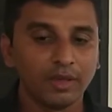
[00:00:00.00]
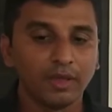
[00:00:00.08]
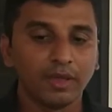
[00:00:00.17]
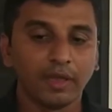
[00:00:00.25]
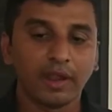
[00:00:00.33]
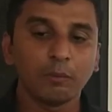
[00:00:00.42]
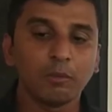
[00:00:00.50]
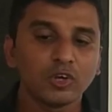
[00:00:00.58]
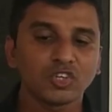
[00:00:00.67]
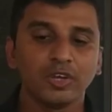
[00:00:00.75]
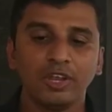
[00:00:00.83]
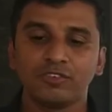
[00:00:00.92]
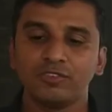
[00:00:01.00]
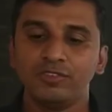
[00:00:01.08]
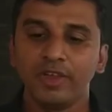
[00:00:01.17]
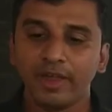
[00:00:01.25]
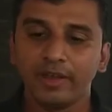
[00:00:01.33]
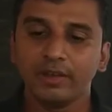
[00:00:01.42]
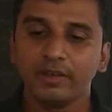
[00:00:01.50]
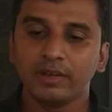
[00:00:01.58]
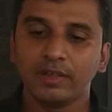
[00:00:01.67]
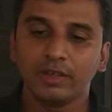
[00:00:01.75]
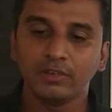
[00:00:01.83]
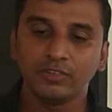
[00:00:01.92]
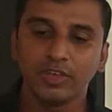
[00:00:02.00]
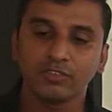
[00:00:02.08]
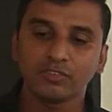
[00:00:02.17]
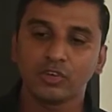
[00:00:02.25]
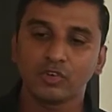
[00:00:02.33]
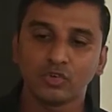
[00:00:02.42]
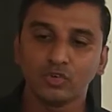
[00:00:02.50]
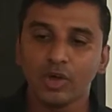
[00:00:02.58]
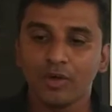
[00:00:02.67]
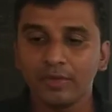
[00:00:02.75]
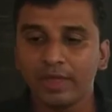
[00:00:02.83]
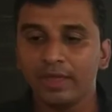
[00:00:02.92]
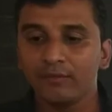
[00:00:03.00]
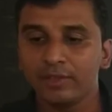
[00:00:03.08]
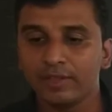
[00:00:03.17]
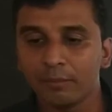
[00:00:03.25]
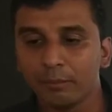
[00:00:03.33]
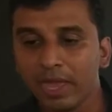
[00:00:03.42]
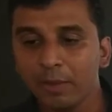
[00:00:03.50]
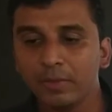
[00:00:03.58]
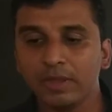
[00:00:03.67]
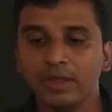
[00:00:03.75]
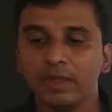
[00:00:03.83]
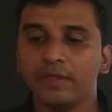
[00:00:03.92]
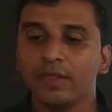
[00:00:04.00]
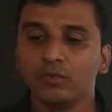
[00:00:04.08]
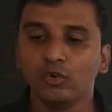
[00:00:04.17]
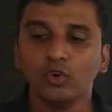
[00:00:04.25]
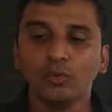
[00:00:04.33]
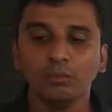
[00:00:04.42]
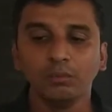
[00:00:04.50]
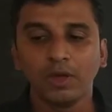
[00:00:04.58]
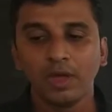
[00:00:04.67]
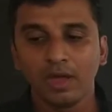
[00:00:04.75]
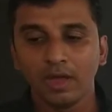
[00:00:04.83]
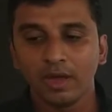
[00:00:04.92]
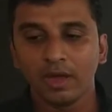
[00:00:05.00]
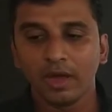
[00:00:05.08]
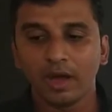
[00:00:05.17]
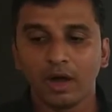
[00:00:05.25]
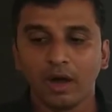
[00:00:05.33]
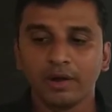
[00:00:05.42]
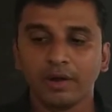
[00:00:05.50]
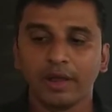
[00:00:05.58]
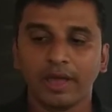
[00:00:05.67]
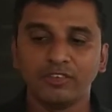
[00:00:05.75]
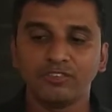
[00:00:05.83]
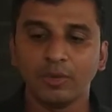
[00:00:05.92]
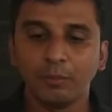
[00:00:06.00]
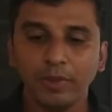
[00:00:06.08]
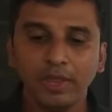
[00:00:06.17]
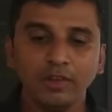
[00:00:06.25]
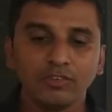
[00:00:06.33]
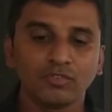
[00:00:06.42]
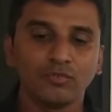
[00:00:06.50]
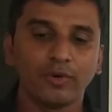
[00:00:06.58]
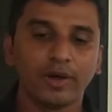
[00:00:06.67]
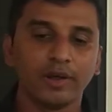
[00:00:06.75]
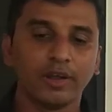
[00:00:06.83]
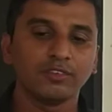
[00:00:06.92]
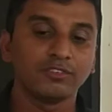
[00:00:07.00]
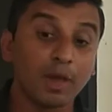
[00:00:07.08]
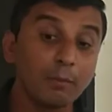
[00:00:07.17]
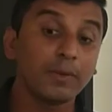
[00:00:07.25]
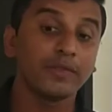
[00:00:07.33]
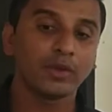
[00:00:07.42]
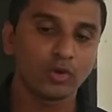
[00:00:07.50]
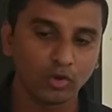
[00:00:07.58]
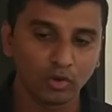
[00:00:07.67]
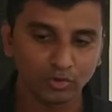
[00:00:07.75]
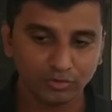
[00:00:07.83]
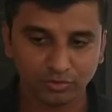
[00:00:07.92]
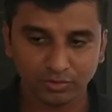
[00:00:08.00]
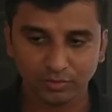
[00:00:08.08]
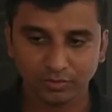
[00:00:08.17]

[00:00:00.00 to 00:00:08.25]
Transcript: An abortion is done just to do away with the baby in the womb or as a means for some other goals.